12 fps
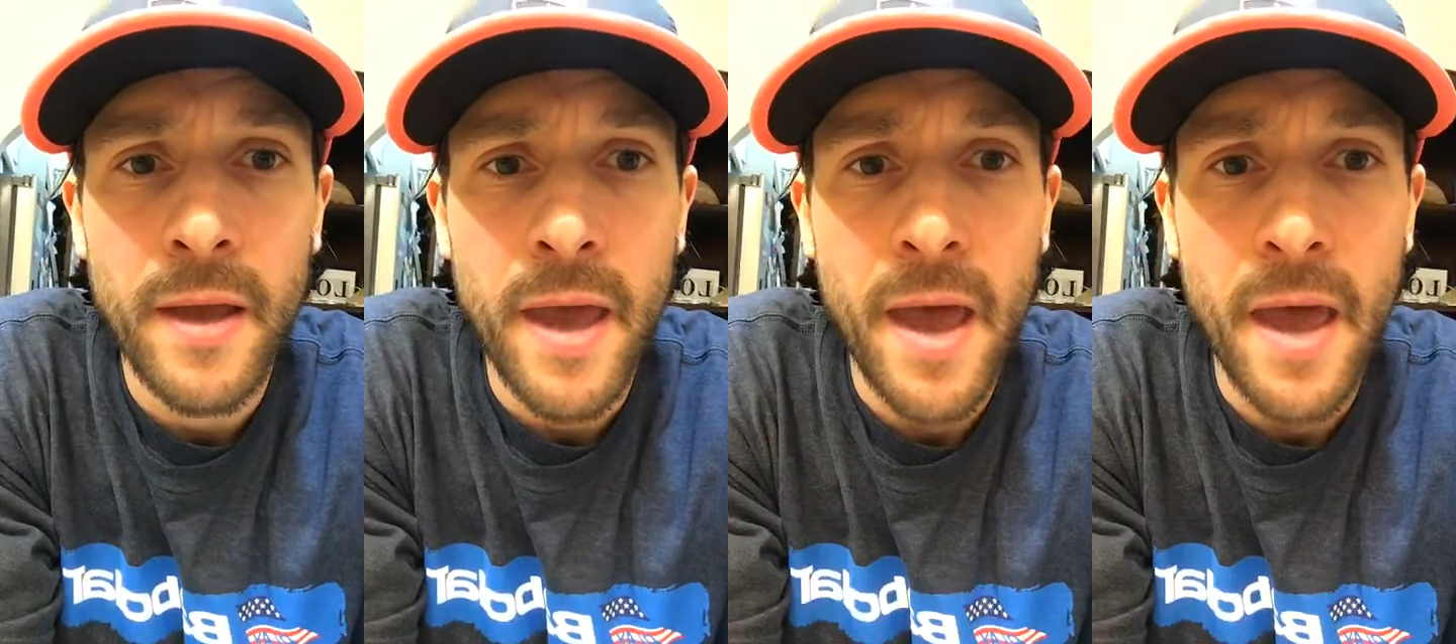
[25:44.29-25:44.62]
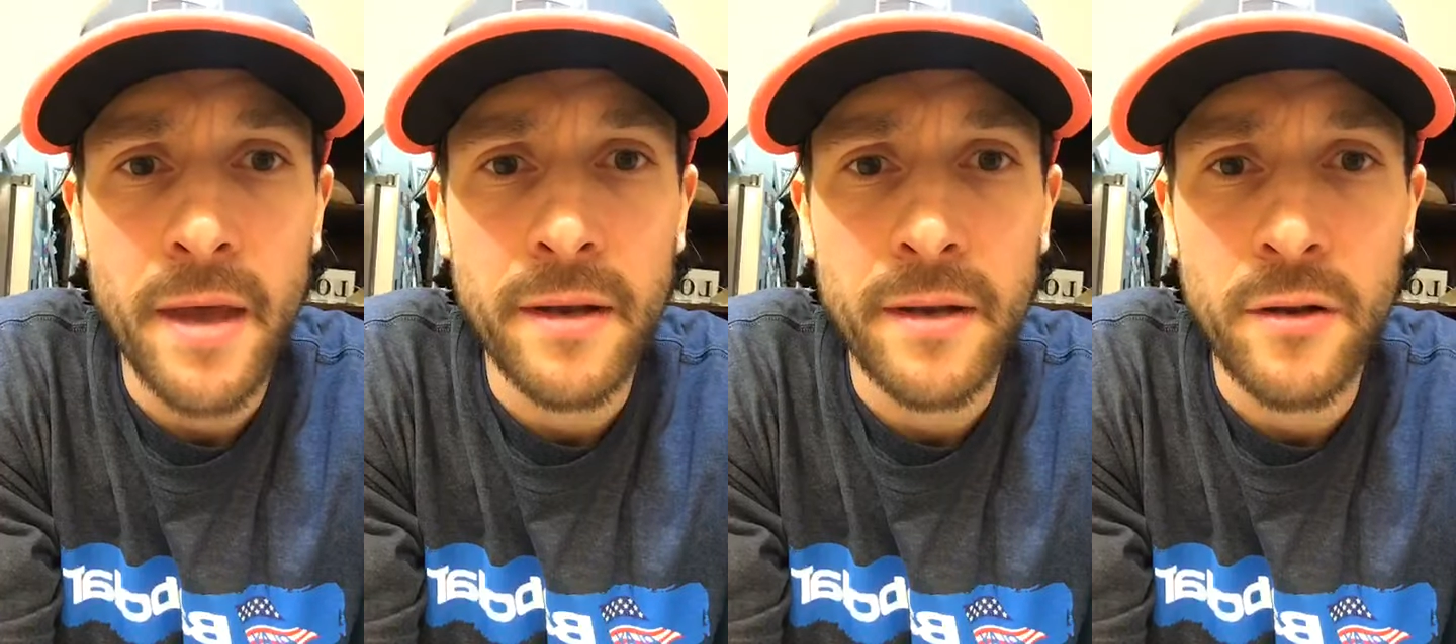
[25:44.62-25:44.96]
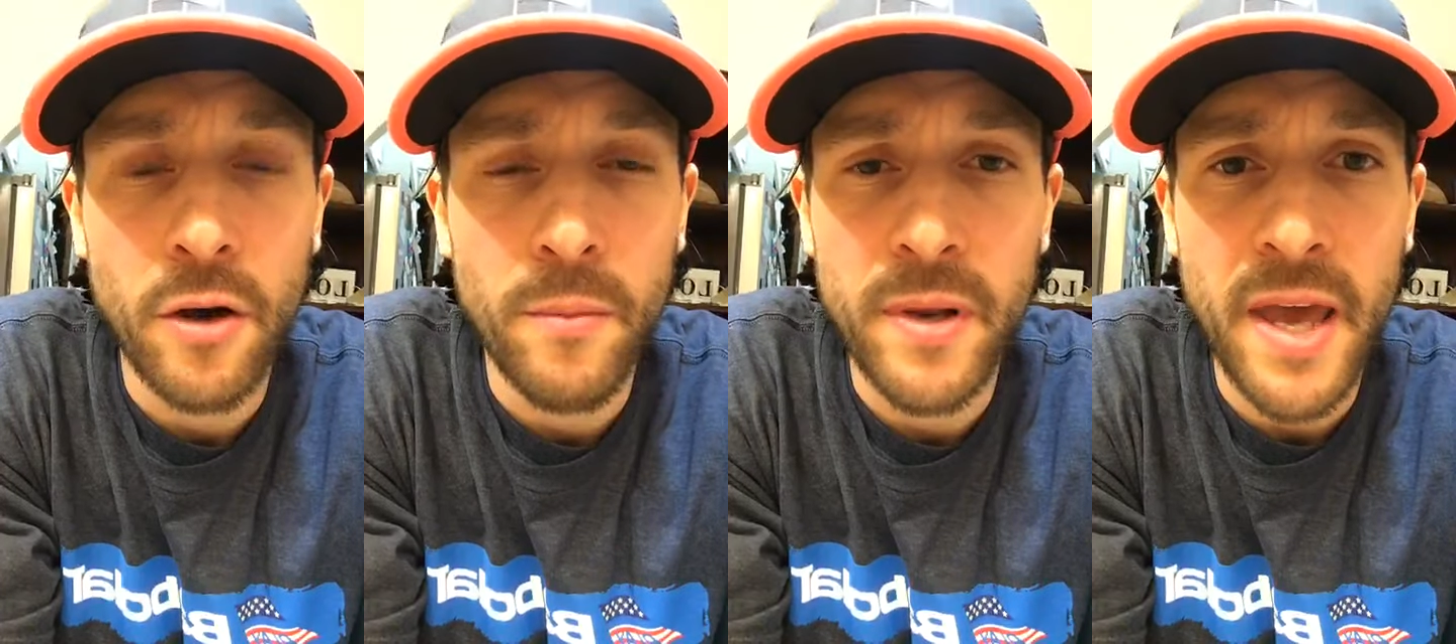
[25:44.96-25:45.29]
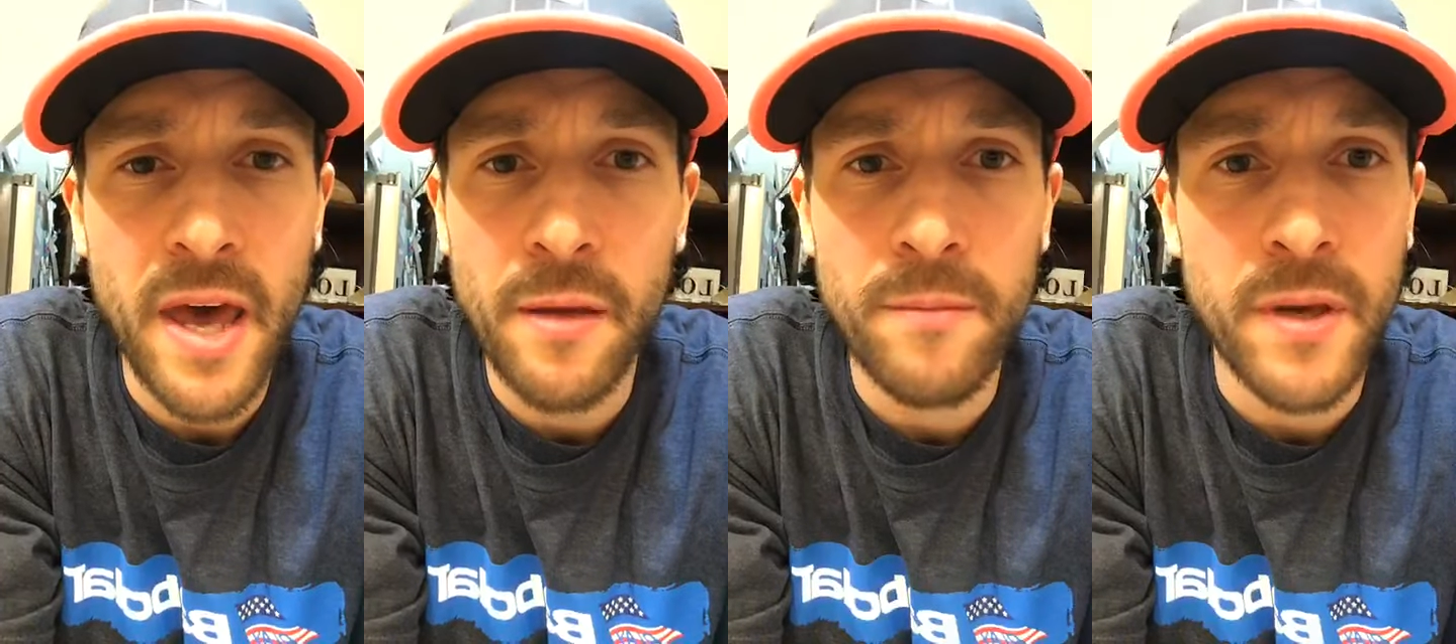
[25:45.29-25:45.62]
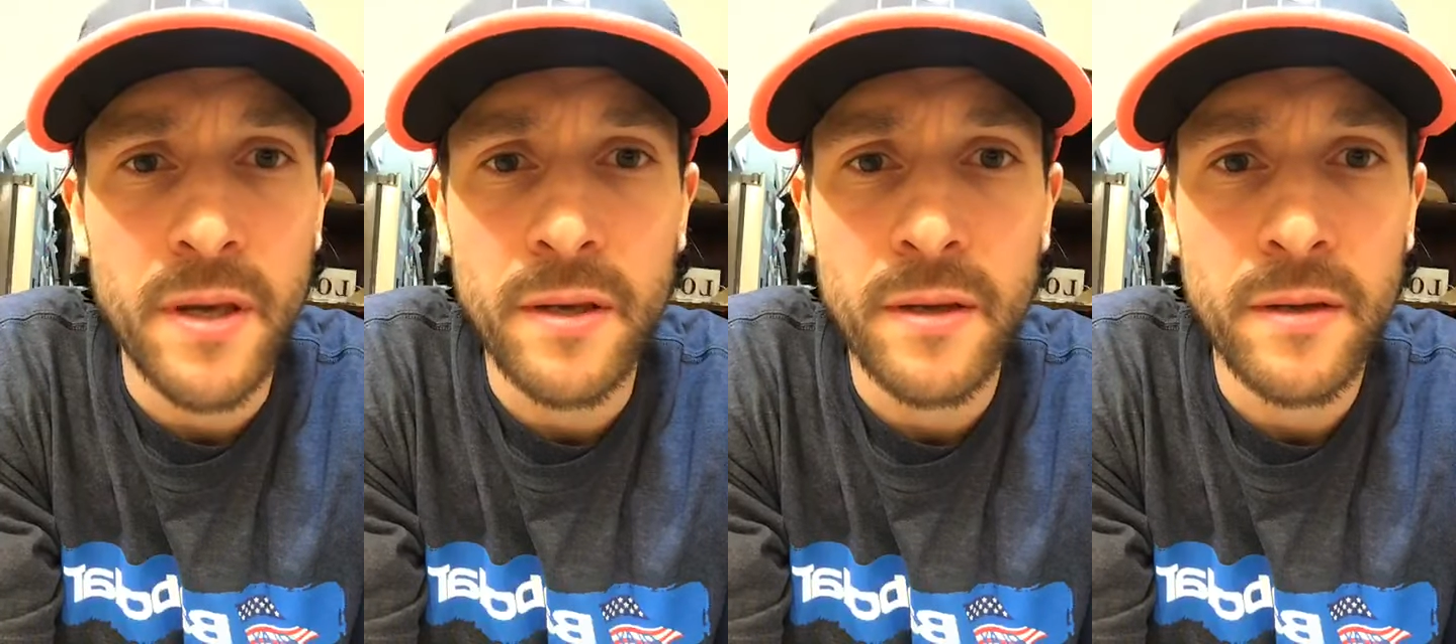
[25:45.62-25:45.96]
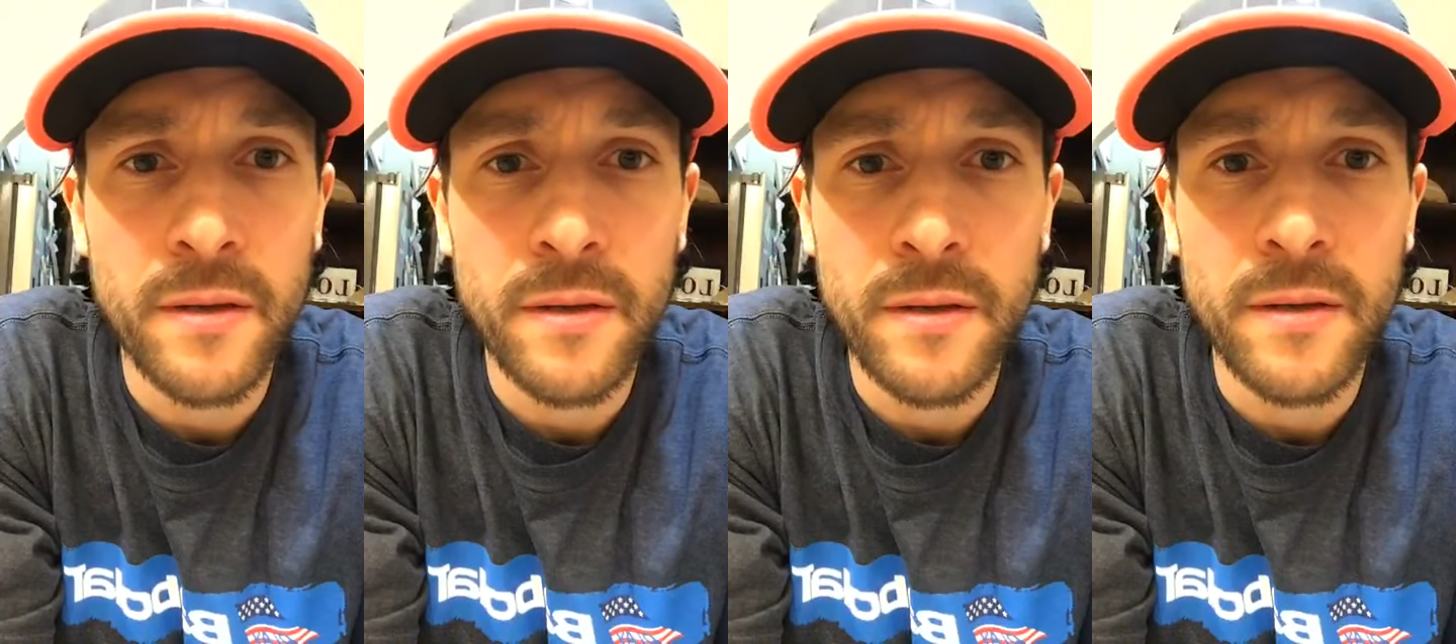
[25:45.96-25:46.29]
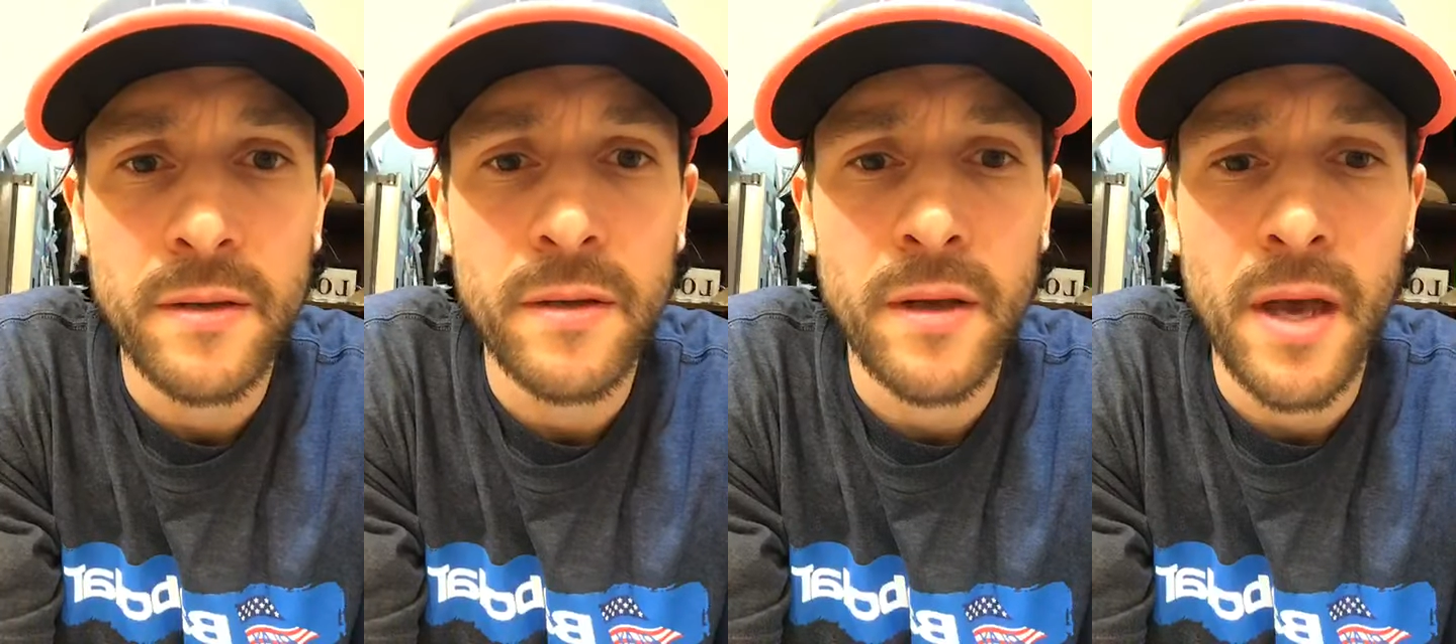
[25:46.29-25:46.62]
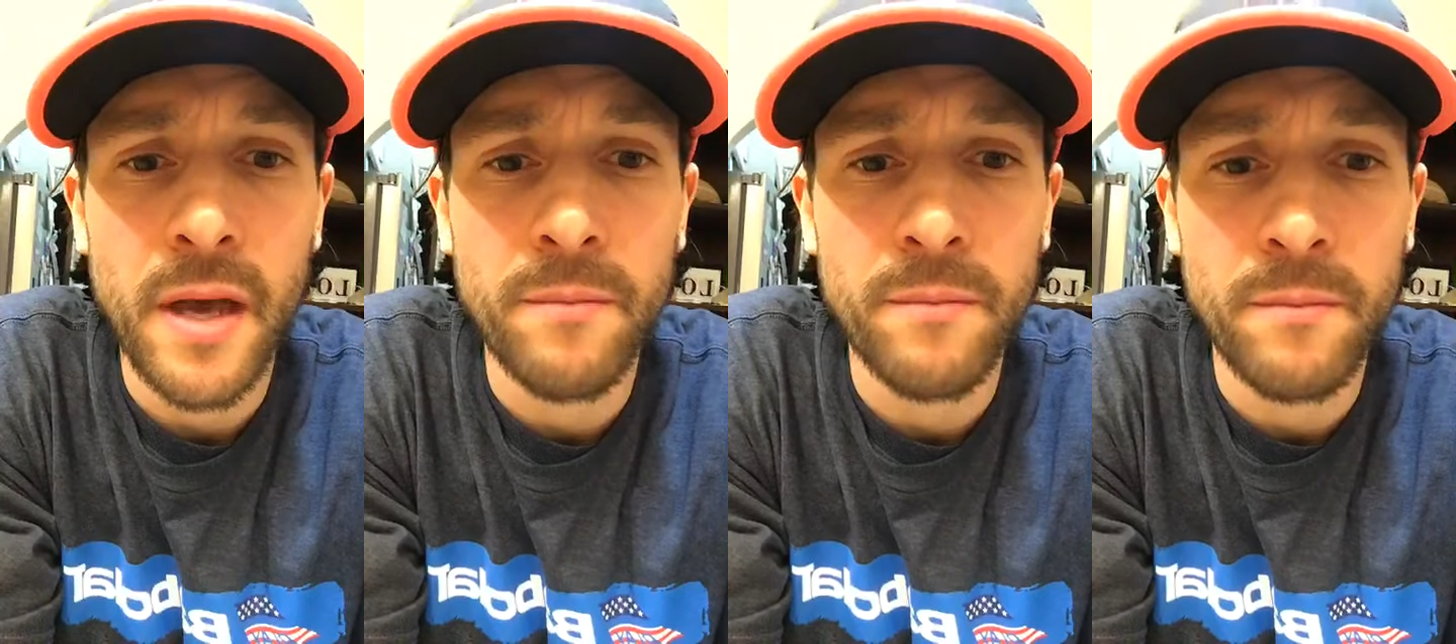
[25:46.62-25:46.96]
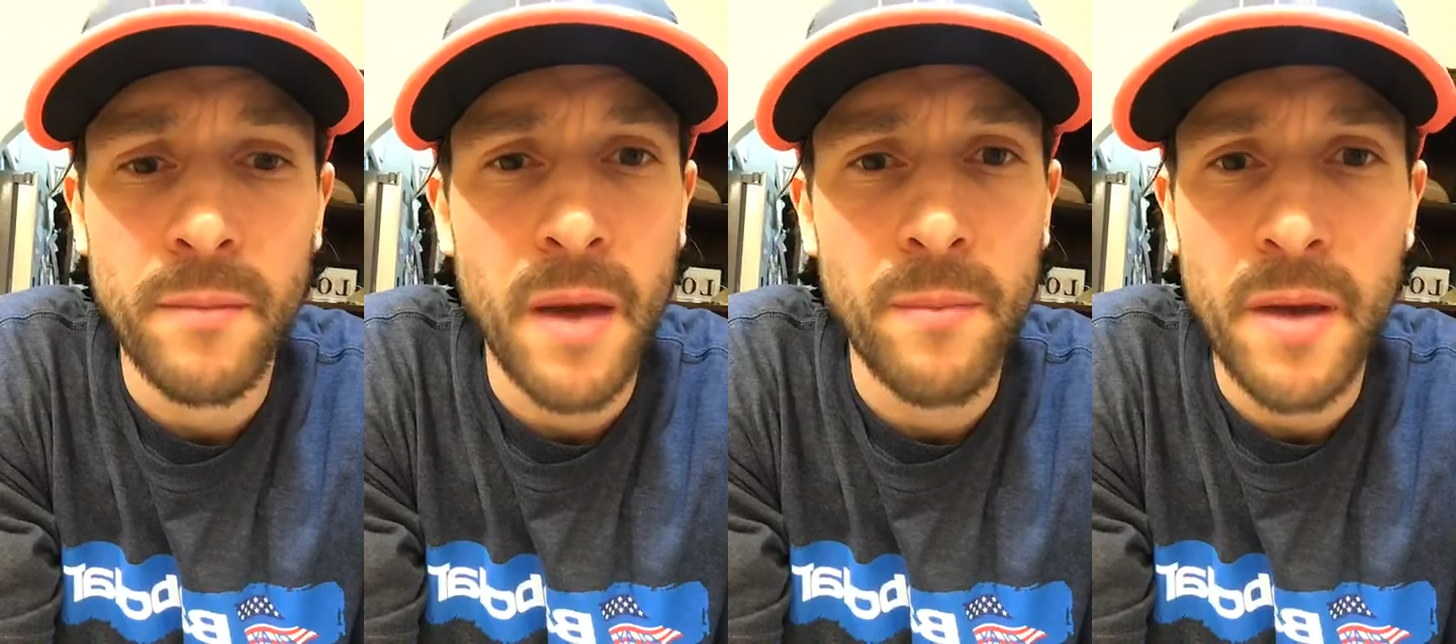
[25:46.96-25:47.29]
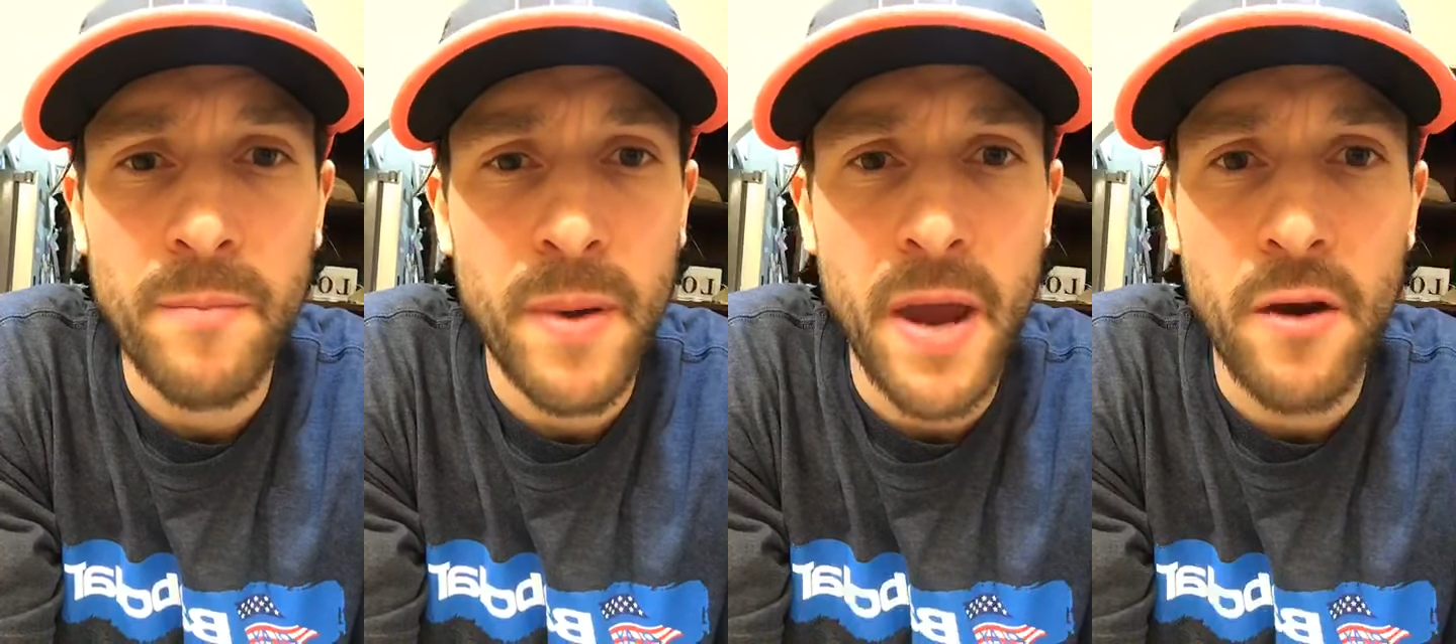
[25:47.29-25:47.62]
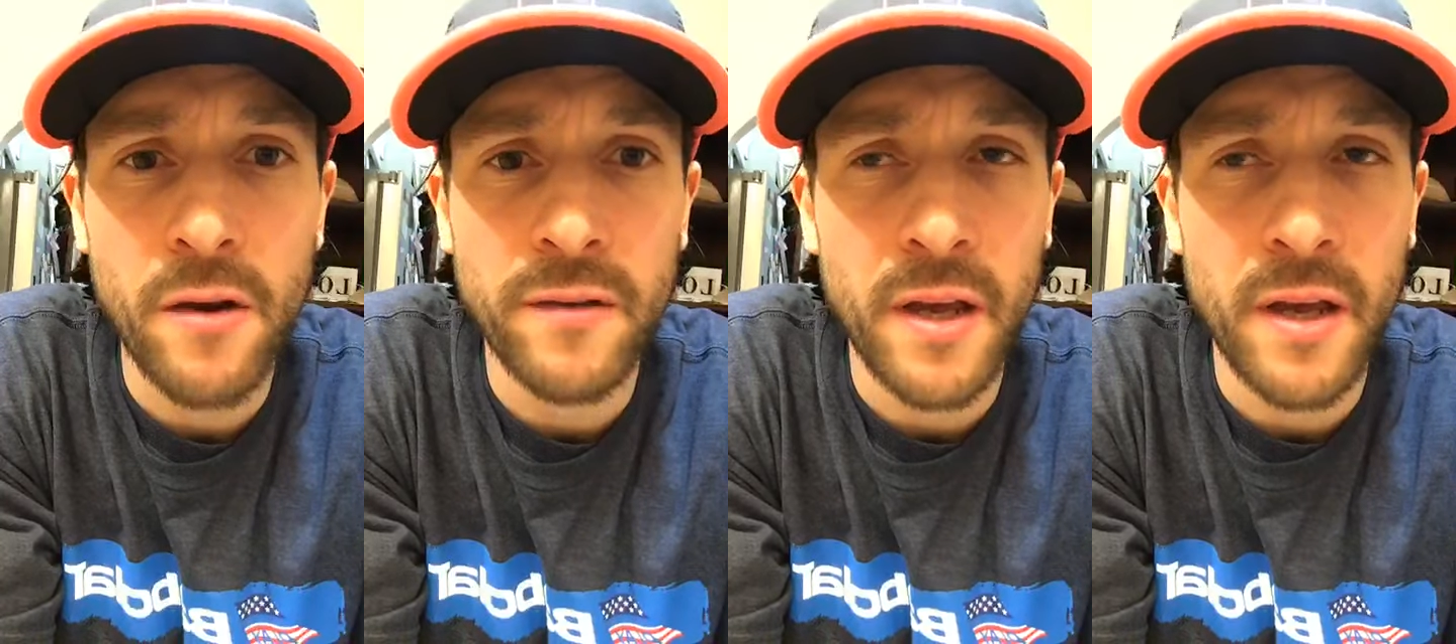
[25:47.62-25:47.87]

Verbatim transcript: And nobody helped me. And my, my parents,